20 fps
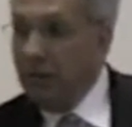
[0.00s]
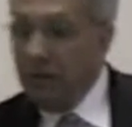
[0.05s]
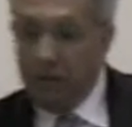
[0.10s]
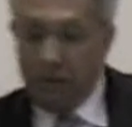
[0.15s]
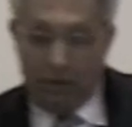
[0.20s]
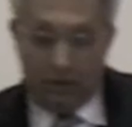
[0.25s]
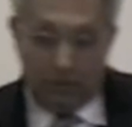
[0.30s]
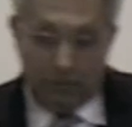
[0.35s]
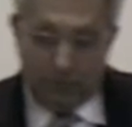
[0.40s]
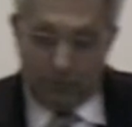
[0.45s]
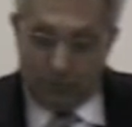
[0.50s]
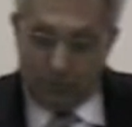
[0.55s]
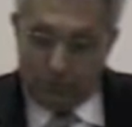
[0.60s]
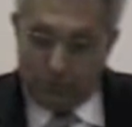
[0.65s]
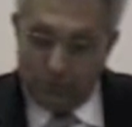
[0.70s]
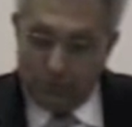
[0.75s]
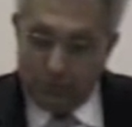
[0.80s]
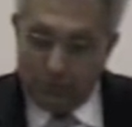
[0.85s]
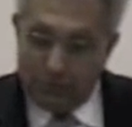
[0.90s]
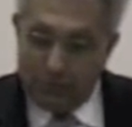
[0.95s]

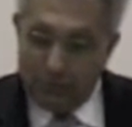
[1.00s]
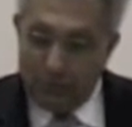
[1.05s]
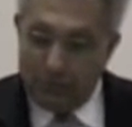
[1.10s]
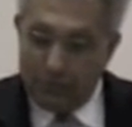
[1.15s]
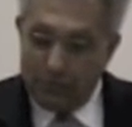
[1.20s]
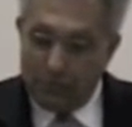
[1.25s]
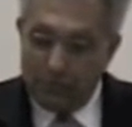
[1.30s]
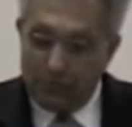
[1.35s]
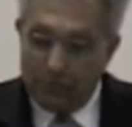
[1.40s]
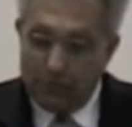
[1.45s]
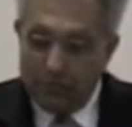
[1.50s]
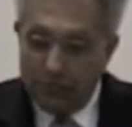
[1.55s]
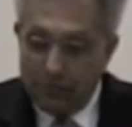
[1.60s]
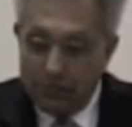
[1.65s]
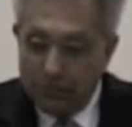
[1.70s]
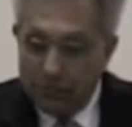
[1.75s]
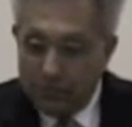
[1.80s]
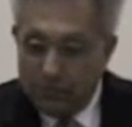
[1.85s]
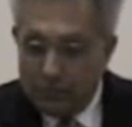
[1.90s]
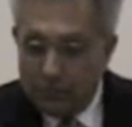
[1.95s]

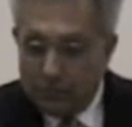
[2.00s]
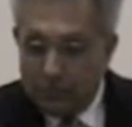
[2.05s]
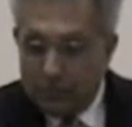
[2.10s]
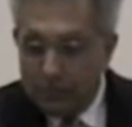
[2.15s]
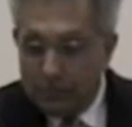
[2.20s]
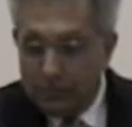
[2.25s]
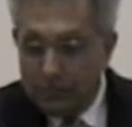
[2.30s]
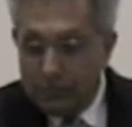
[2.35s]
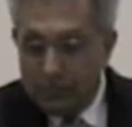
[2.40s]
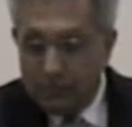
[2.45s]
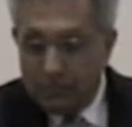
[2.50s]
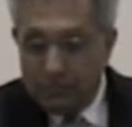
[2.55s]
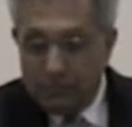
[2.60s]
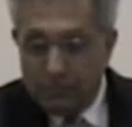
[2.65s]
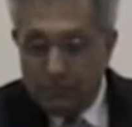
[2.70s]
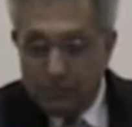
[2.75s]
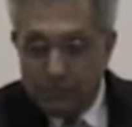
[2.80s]
No one is speaking in this clip.